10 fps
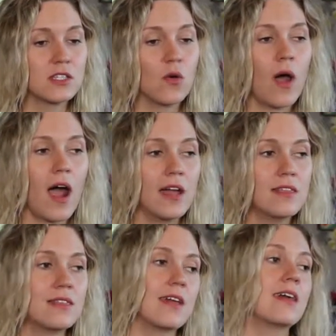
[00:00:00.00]
So I
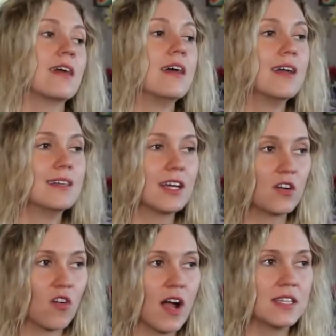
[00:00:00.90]
think that
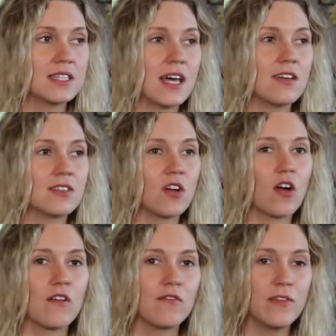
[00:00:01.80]
garage sales
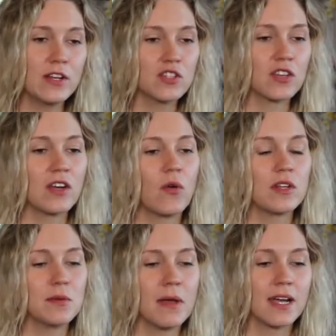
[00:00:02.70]
are eventually
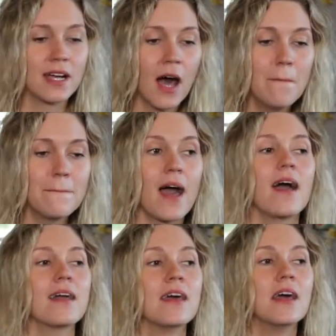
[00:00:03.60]
going to make a
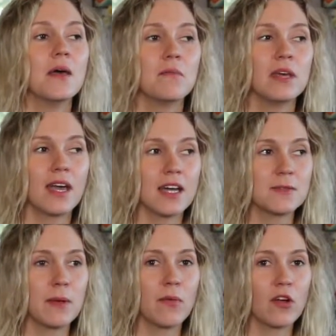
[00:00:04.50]
comeback because
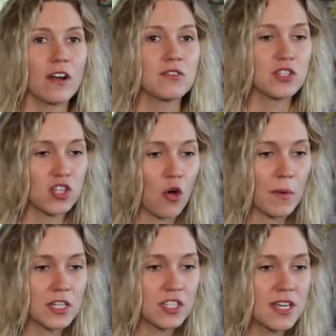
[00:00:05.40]
people are gonna have so
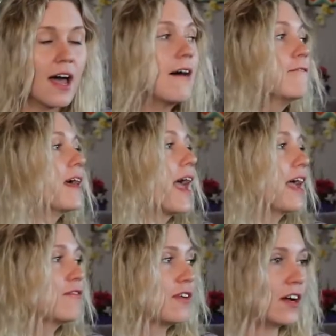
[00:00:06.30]
much stuff
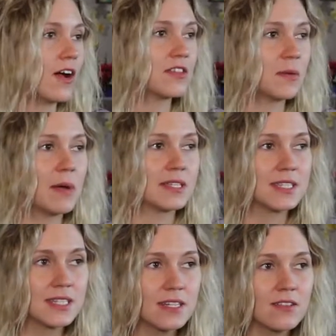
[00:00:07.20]
and figure out the
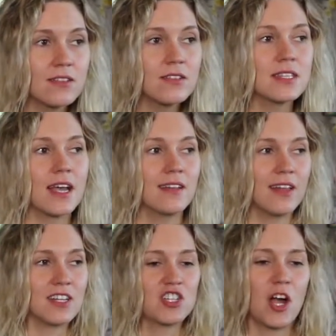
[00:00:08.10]
best deals, and
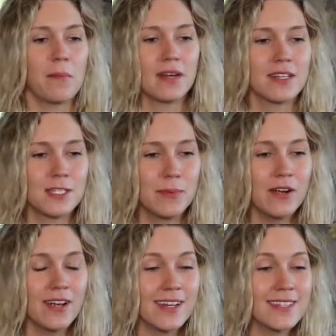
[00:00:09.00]
that shopping
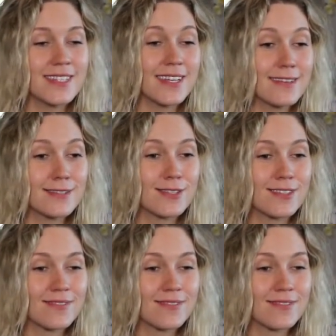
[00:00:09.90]
experience is